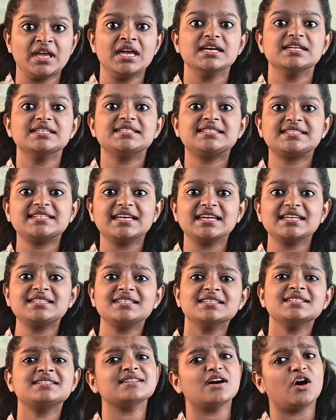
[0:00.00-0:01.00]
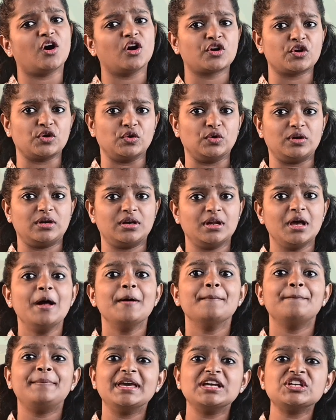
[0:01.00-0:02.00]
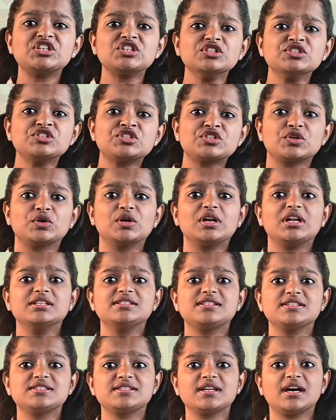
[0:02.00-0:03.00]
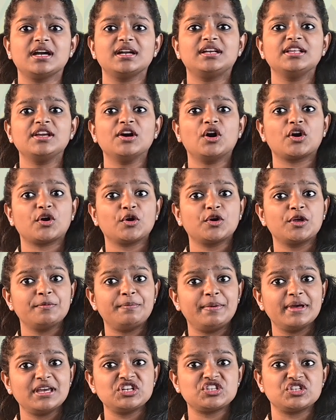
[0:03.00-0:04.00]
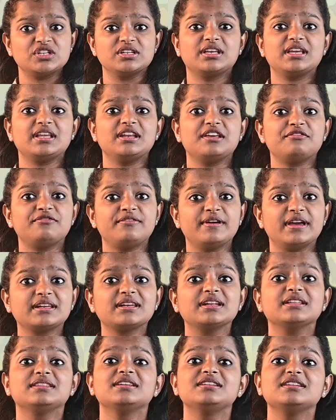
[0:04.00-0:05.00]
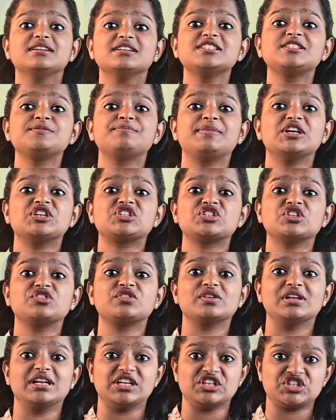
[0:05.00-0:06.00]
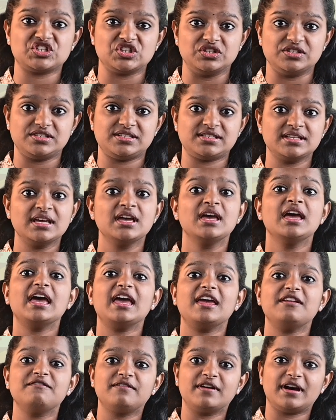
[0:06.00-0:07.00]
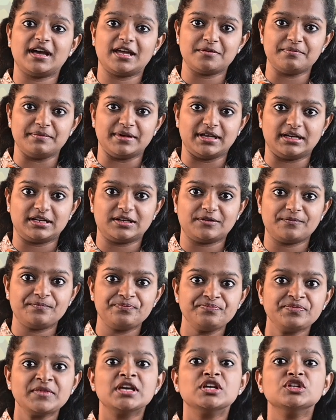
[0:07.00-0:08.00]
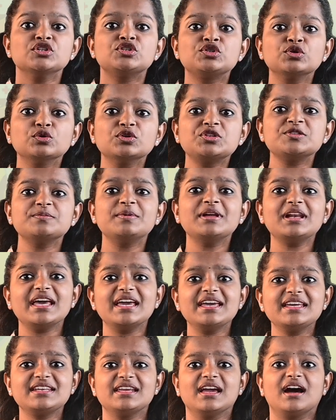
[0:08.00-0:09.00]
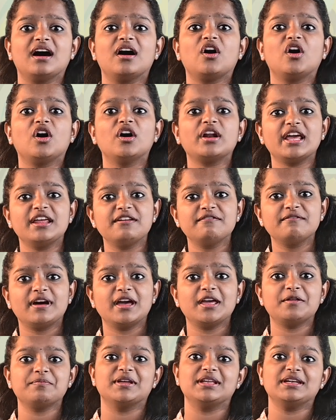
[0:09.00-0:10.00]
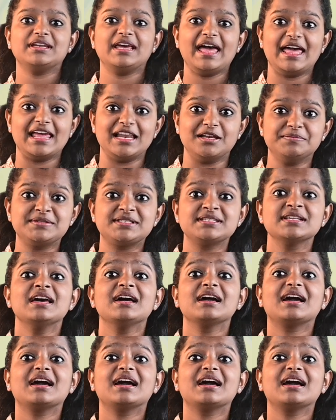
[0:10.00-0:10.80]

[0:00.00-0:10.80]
Status or role. Patient's role in society or occupation can affect the nurse-patient relations. Environment. Suitable area or environment helps.